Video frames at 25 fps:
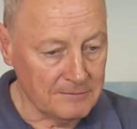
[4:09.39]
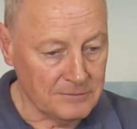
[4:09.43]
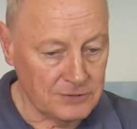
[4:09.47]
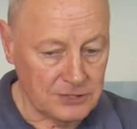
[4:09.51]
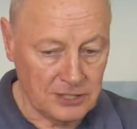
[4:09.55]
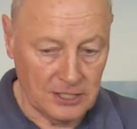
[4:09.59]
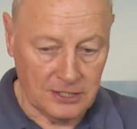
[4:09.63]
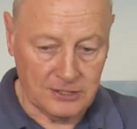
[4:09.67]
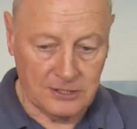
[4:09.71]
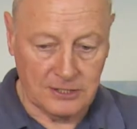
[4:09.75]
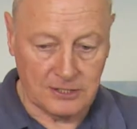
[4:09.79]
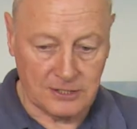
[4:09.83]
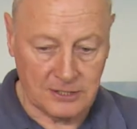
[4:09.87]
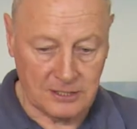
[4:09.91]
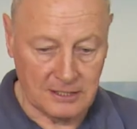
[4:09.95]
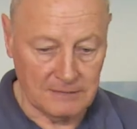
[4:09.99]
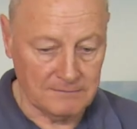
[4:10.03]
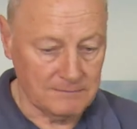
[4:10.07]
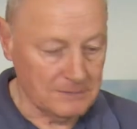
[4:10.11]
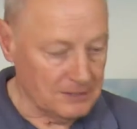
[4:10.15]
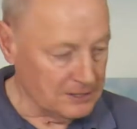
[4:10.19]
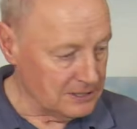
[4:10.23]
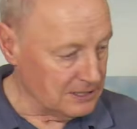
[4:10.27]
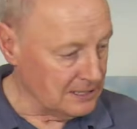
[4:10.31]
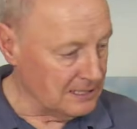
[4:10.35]
just as
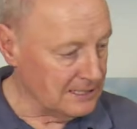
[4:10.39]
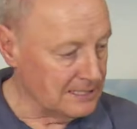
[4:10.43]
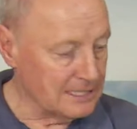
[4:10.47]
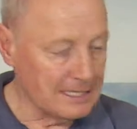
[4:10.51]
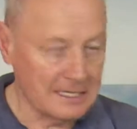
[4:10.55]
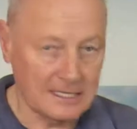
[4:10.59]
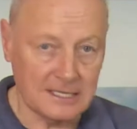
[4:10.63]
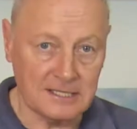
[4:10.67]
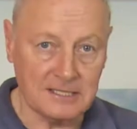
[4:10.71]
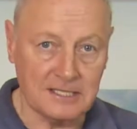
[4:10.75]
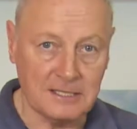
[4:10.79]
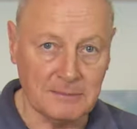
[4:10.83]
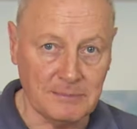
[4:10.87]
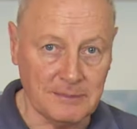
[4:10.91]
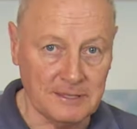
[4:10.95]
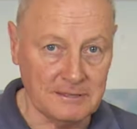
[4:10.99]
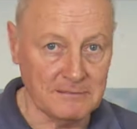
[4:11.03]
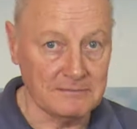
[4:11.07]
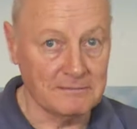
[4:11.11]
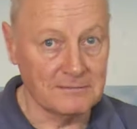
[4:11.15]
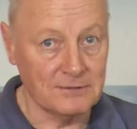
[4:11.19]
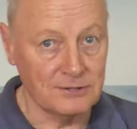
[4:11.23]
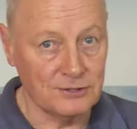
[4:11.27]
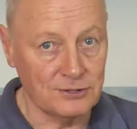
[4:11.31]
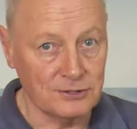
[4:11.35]
a little exhibit,
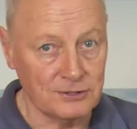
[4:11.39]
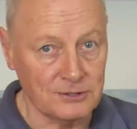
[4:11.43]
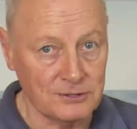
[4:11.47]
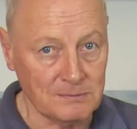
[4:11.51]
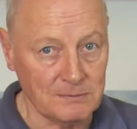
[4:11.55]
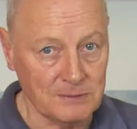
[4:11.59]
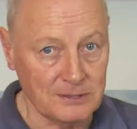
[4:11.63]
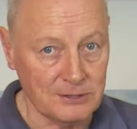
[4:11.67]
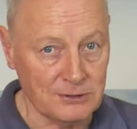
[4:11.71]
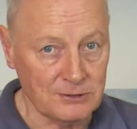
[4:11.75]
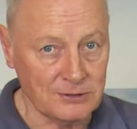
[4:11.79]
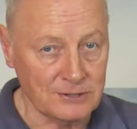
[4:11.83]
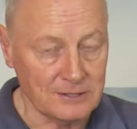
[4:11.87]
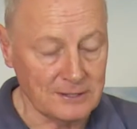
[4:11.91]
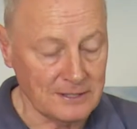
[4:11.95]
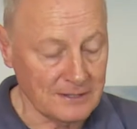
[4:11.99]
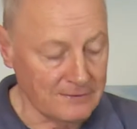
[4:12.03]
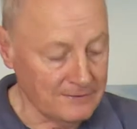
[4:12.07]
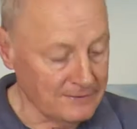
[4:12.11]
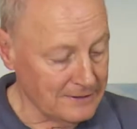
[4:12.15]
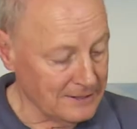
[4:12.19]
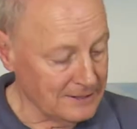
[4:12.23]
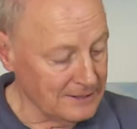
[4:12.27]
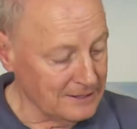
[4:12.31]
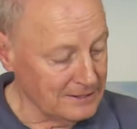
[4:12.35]
should it be good
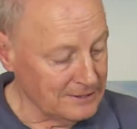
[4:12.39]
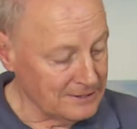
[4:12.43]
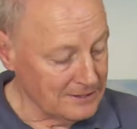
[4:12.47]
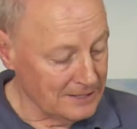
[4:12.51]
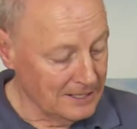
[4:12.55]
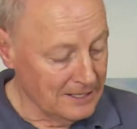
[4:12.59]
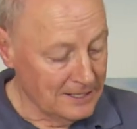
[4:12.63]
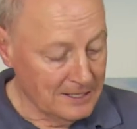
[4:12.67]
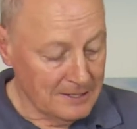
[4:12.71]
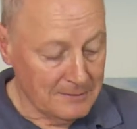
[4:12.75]
enough, that is.